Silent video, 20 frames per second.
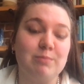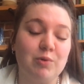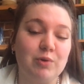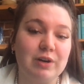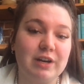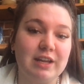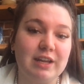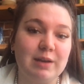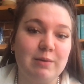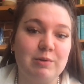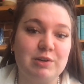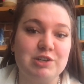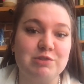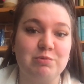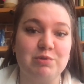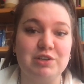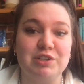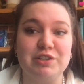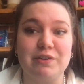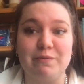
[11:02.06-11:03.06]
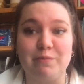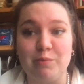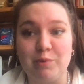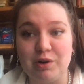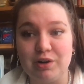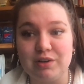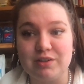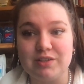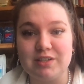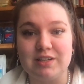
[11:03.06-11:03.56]
morning, which wouldn't have
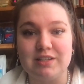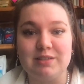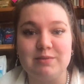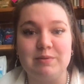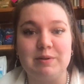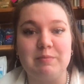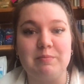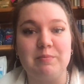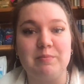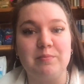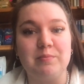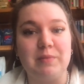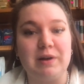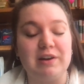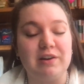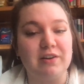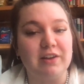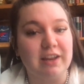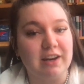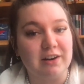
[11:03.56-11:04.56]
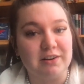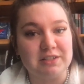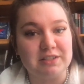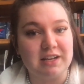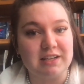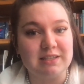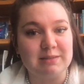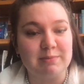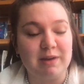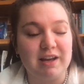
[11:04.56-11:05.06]
worked because we might not get our
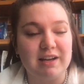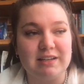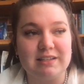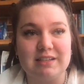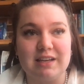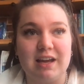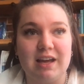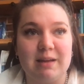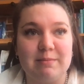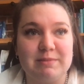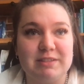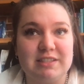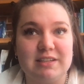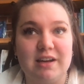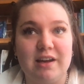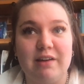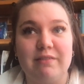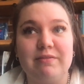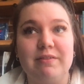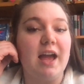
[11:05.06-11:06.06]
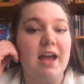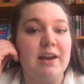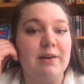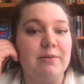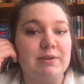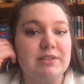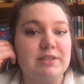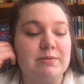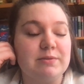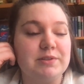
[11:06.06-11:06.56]
test back in time and stuff.
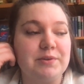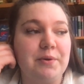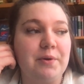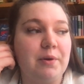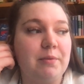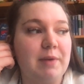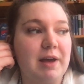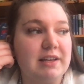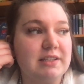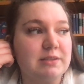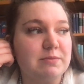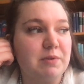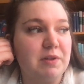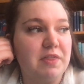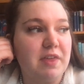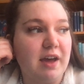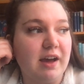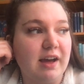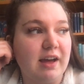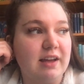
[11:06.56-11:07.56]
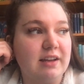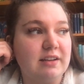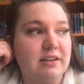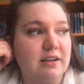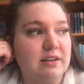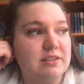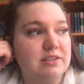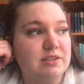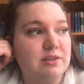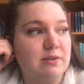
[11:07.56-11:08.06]
Anyways, it was a whole mess with that.
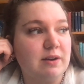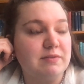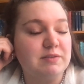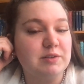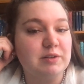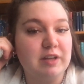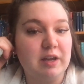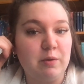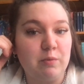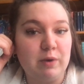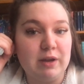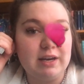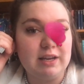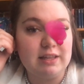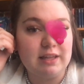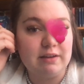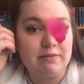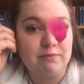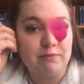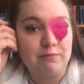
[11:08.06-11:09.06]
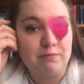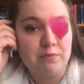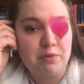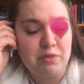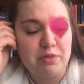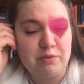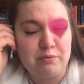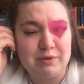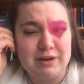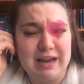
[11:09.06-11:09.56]
So after like waiting like
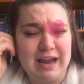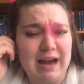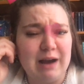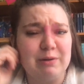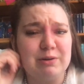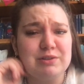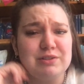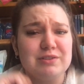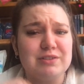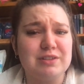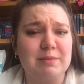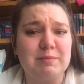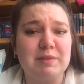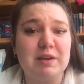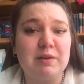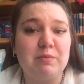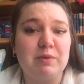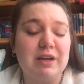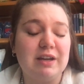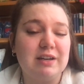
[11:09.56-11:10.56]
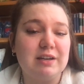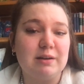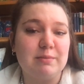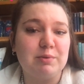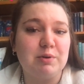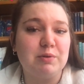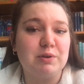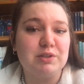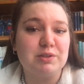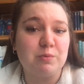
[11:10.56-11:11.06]
three hours or something, we ended
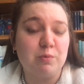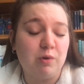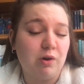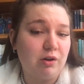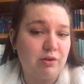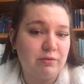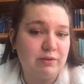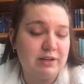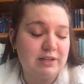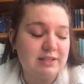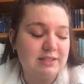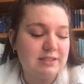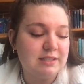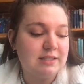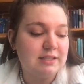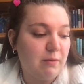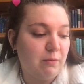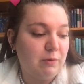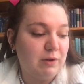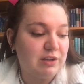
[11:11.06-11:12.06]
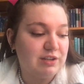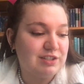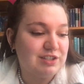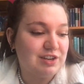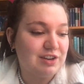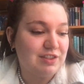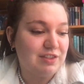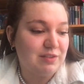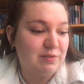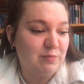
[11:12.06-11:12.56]
up going to Walgreens, which
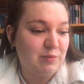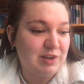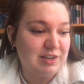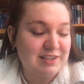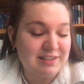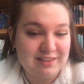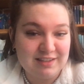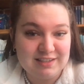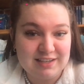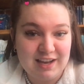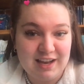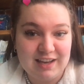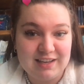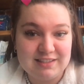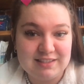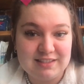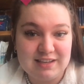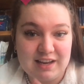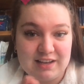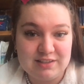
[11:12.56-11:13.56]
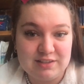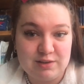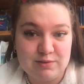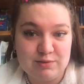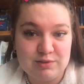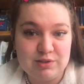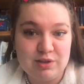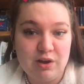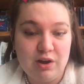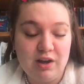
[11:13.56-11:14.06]
we did the tests as you
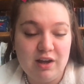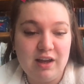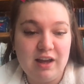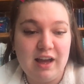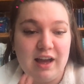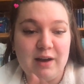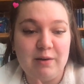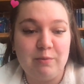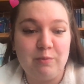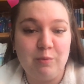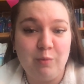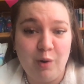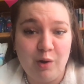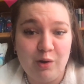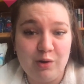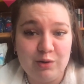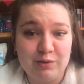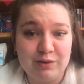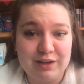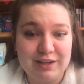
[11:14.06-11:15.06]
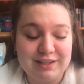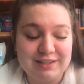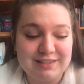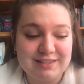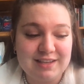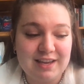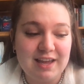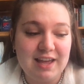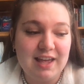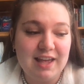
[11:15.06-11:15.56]
saw at
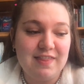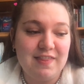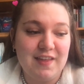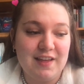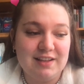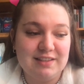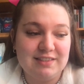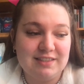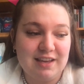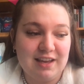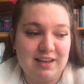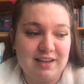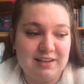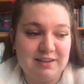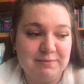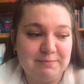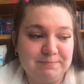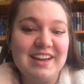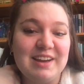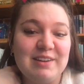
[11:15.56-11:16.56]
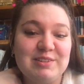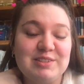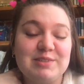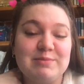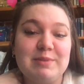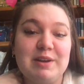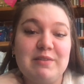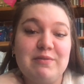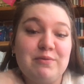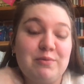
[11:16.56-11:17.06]
Walgreens. They said it was
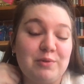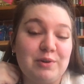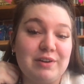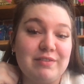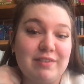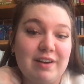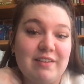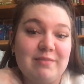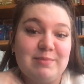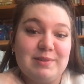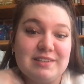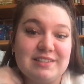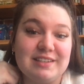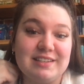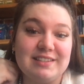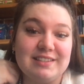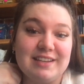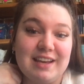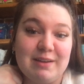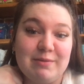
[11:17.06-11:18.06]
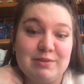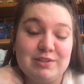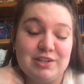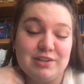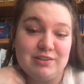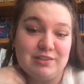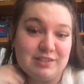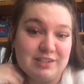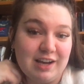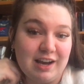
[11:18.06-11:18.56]
going to be a four to five business day
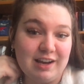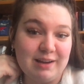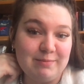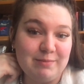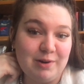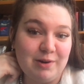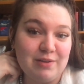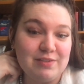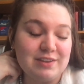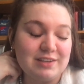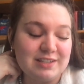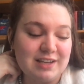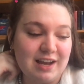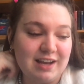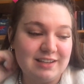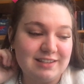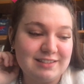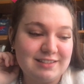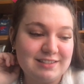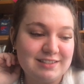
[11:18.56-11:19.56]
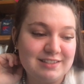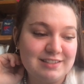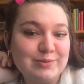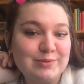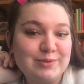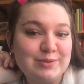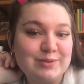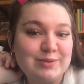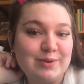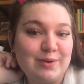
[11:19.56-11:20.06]
return time on the tests.
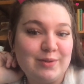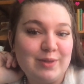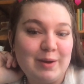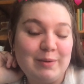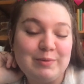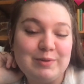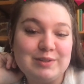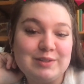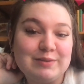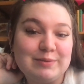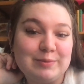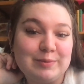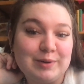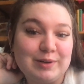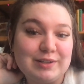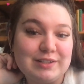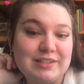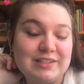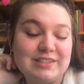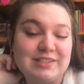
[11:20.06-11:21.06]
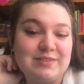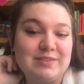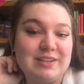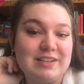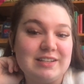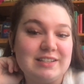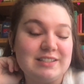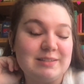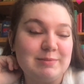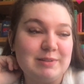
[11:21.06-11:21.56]
So that didn't worked because you
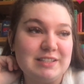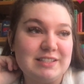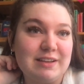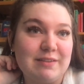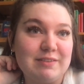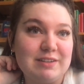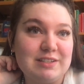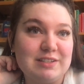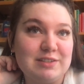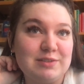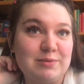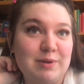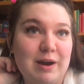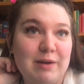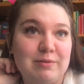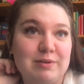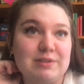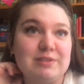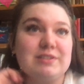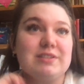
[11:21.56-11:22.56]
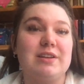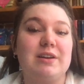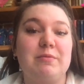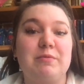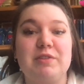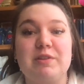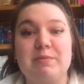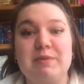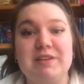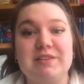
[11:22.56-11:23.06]
need it to be 72 hours
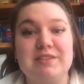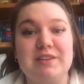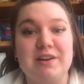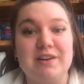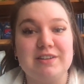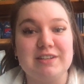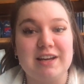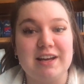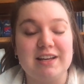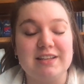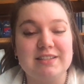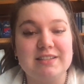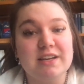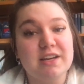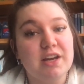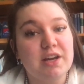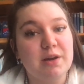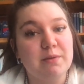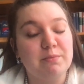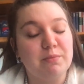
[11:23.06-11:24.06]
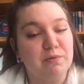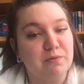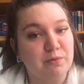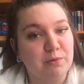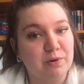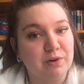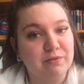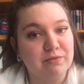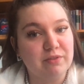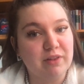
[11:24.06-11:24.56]
with a PCR test
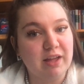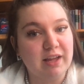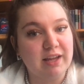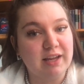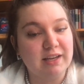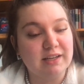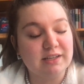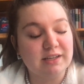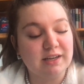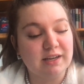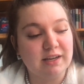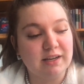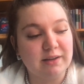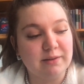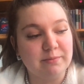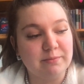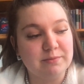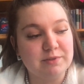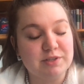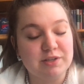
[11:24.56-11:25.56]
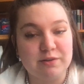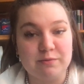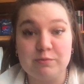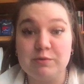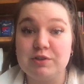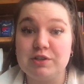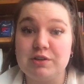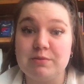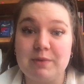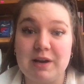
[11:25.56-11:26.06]
before flight um, to
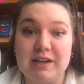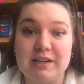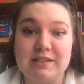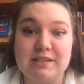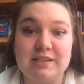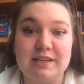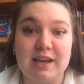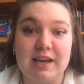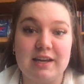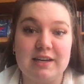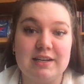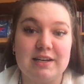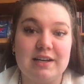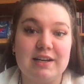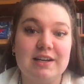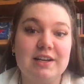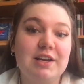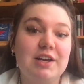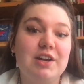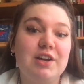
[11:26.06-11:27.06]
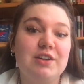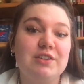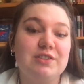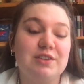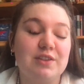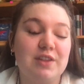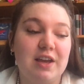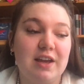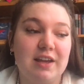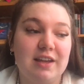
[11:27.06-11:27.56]
return back into Canada.
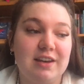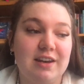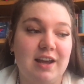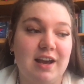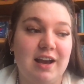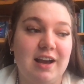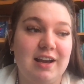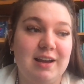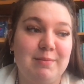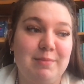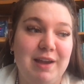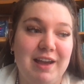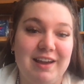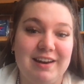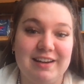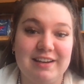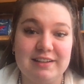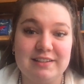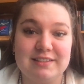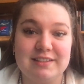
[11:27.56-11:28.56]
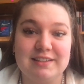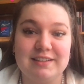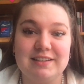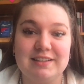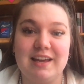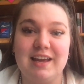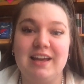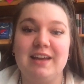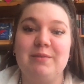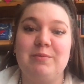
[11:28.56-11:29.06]
So then I panicked
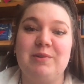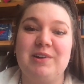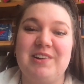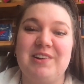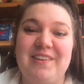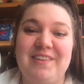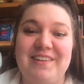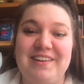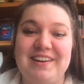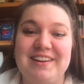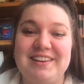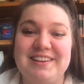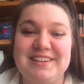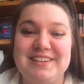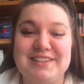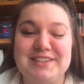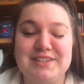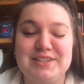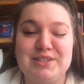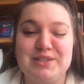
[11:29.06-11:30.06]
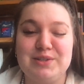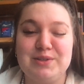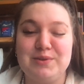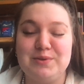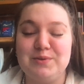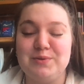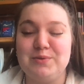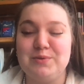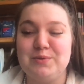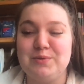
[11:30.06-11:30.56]
and went on
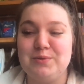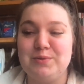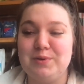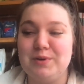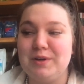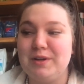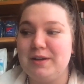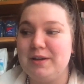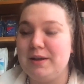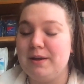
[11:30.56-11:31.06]
to